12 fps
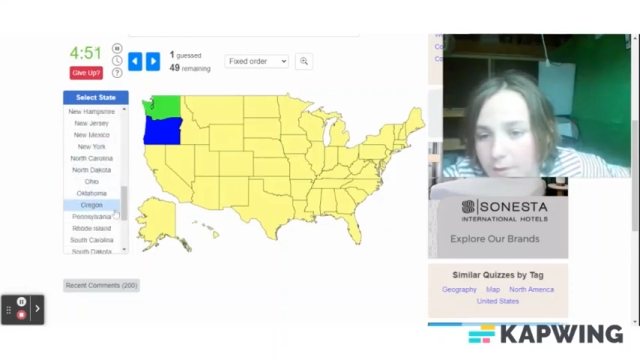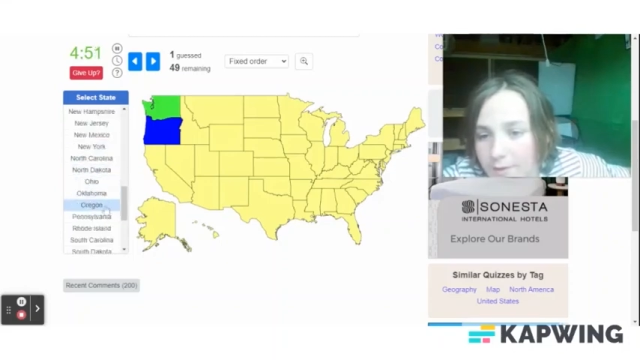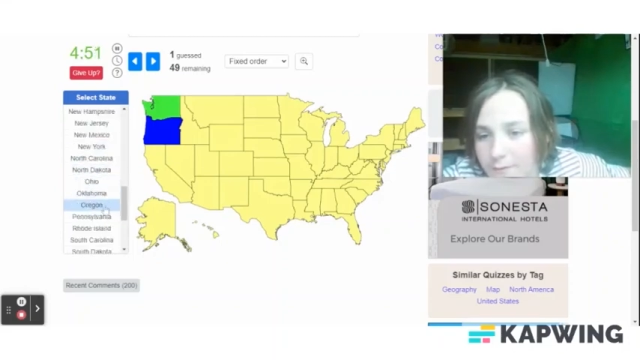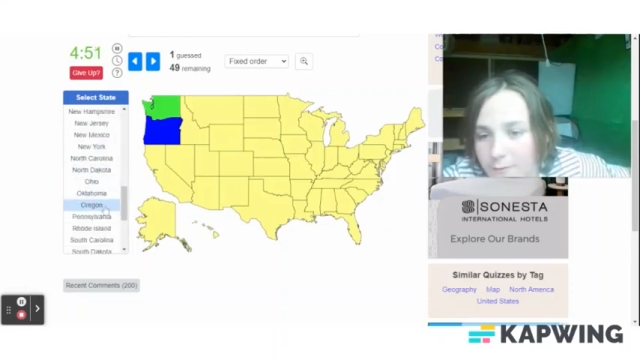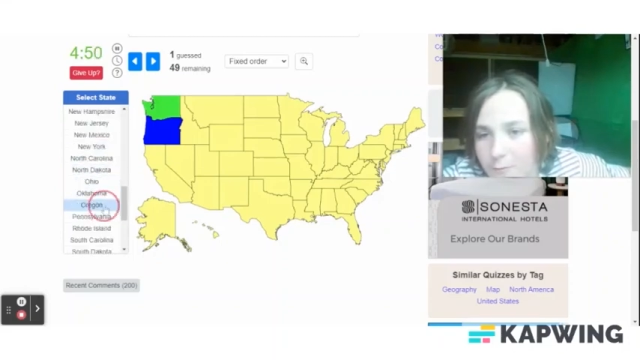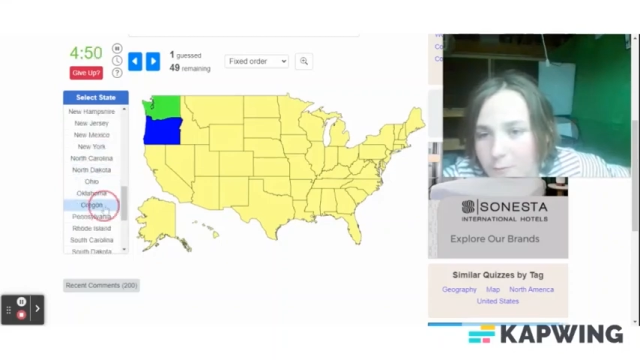
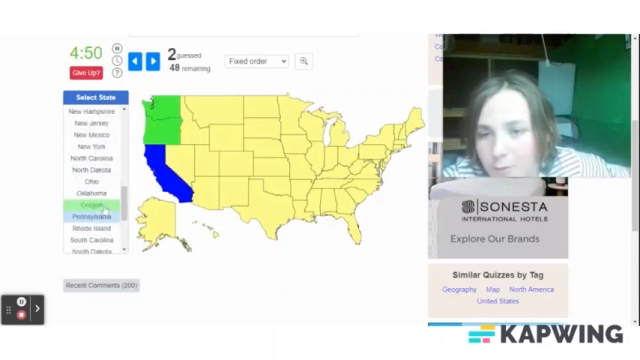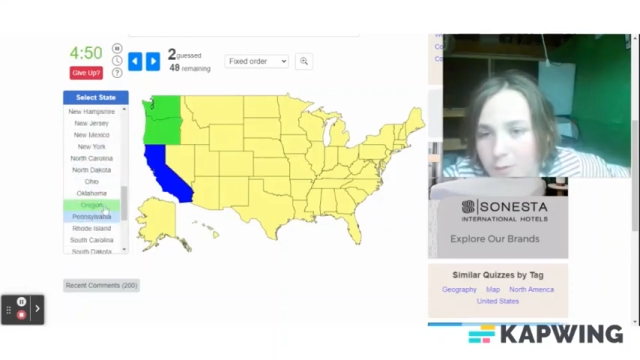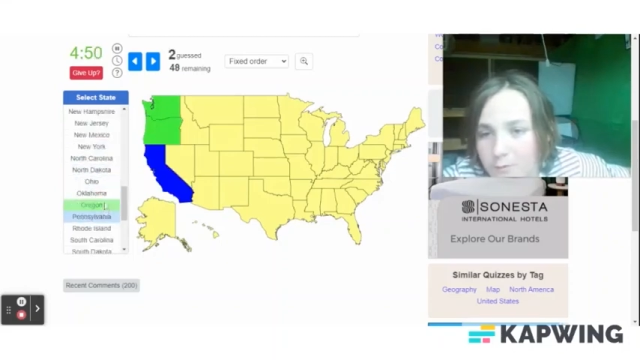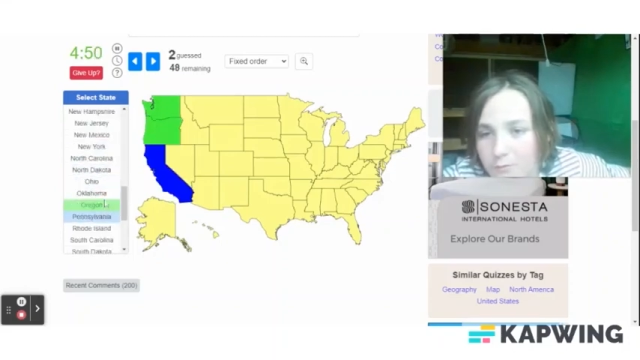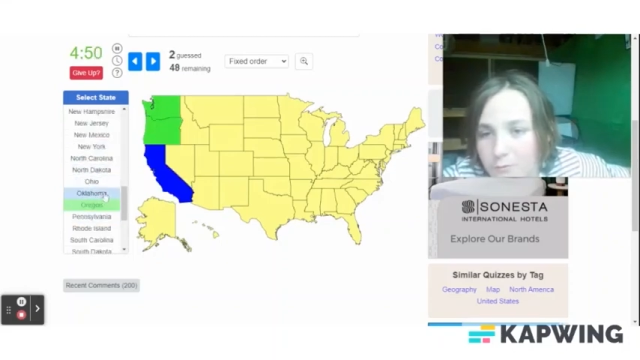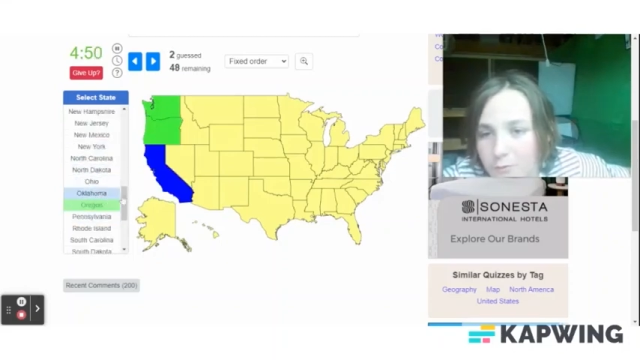here, oh, we
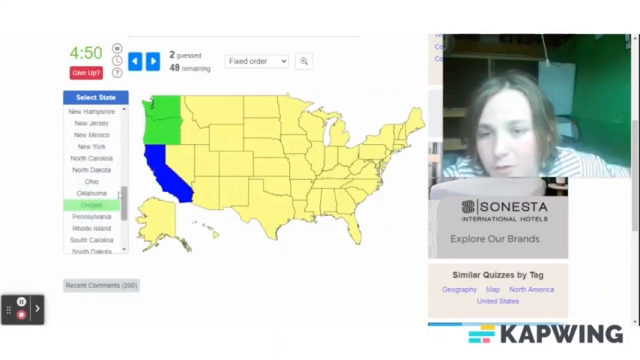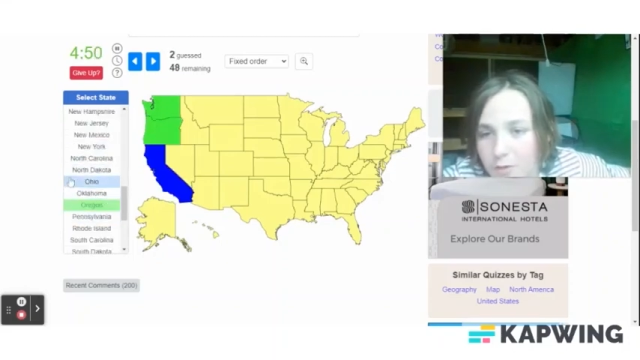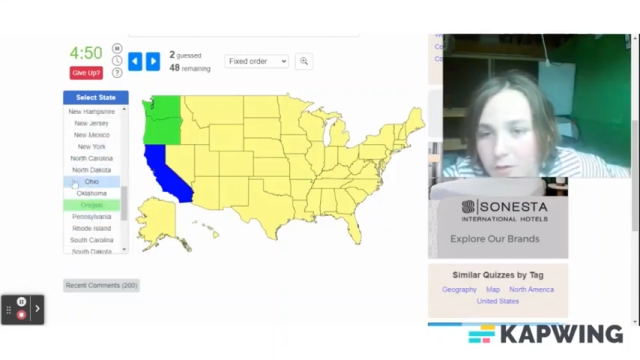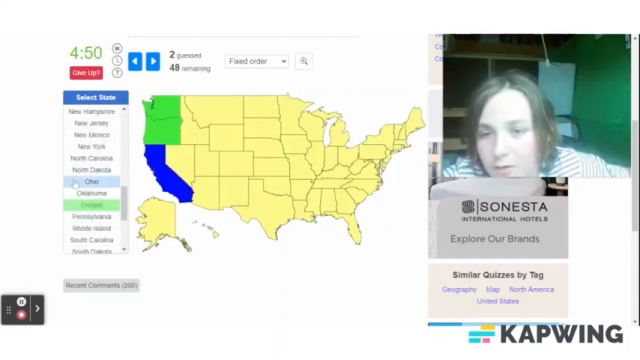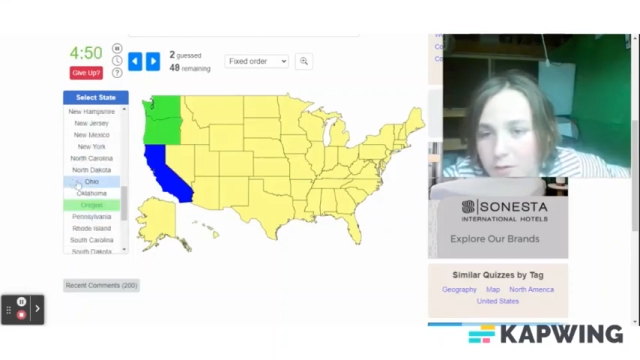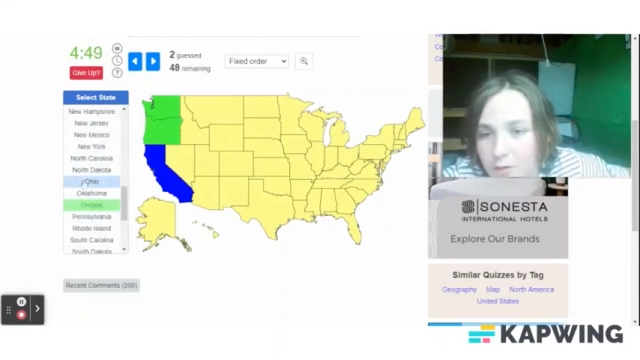use
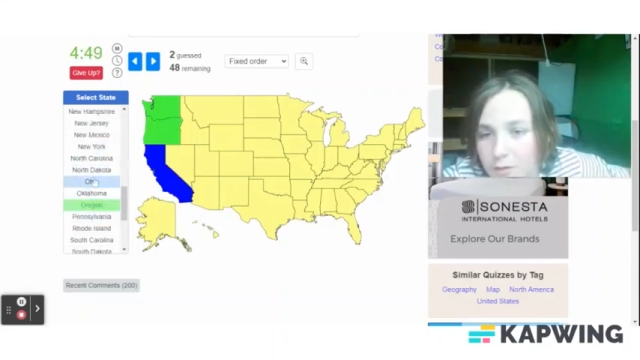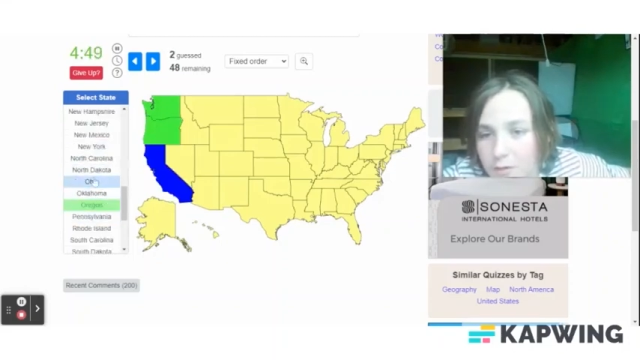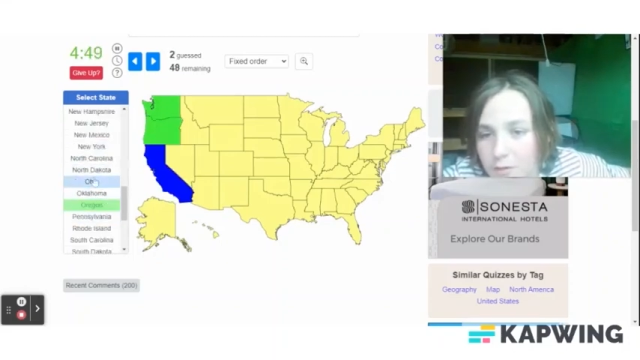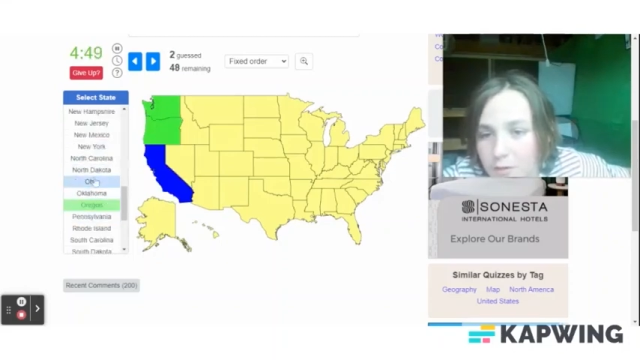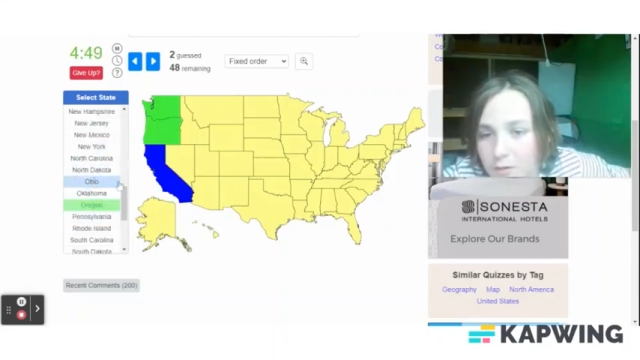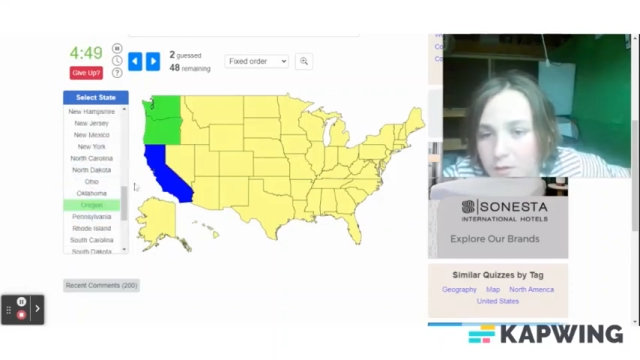Oregon.
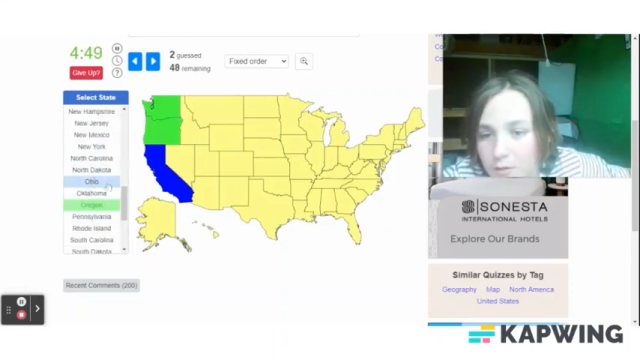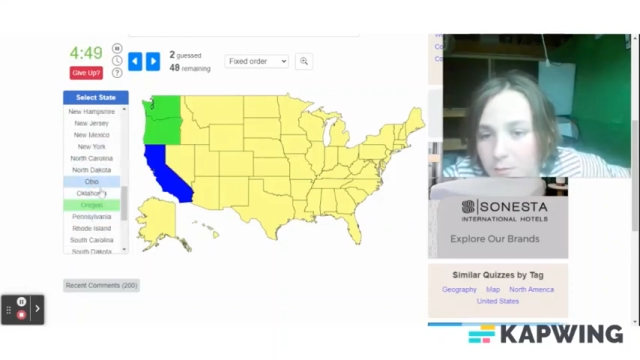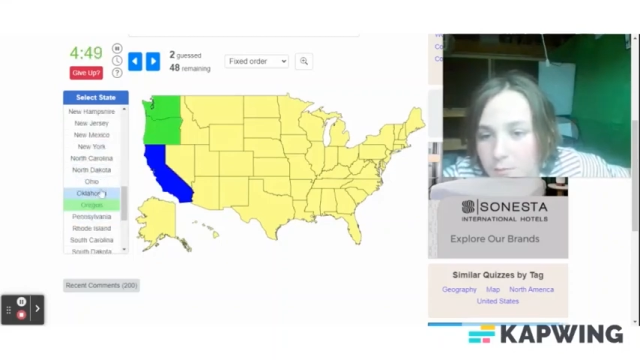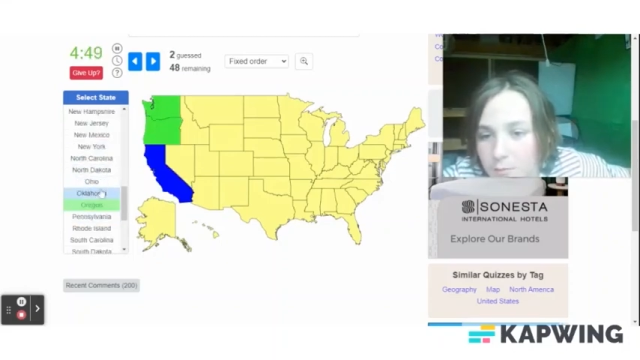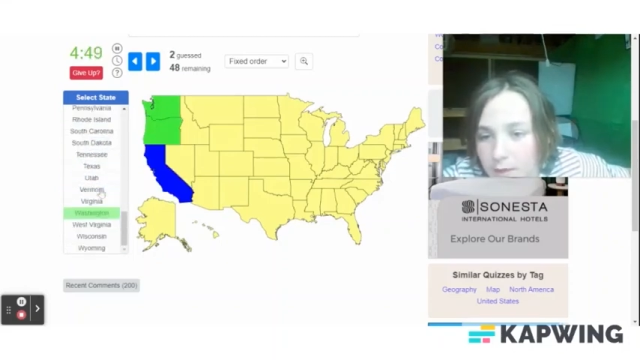Um,